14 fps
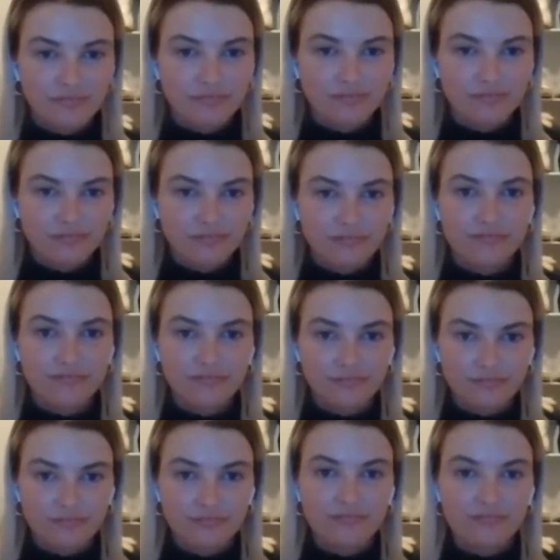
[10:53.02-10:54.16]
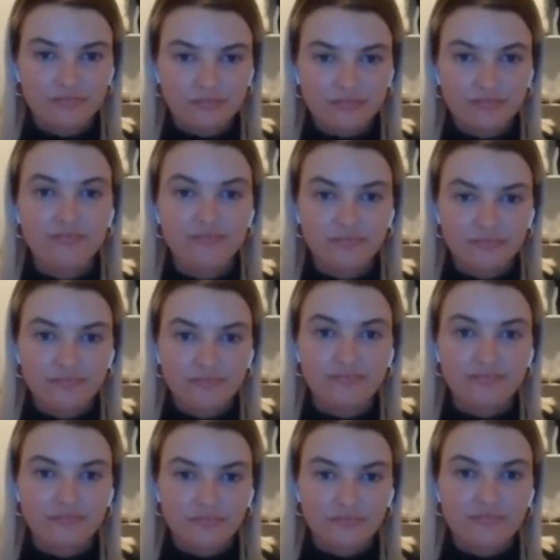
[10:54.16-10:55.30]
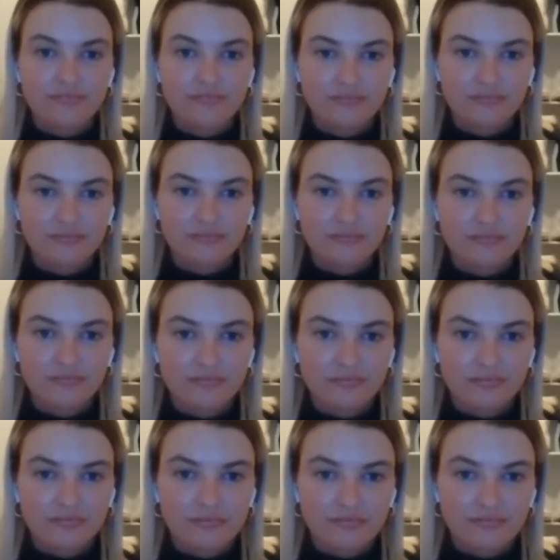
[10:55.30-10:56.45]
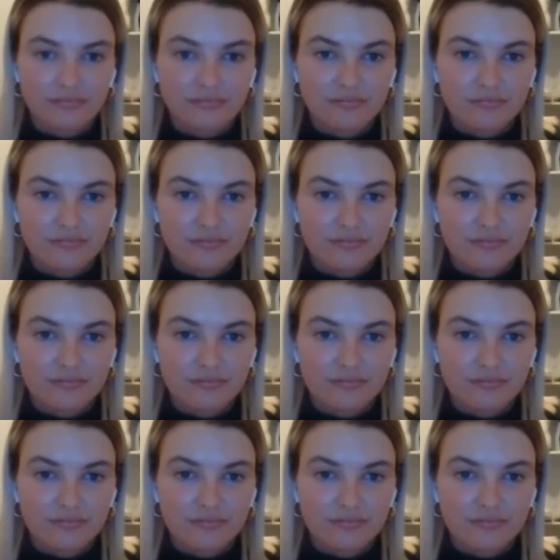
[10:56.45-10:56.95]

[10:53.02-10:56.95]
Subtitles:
This person isn't speaking.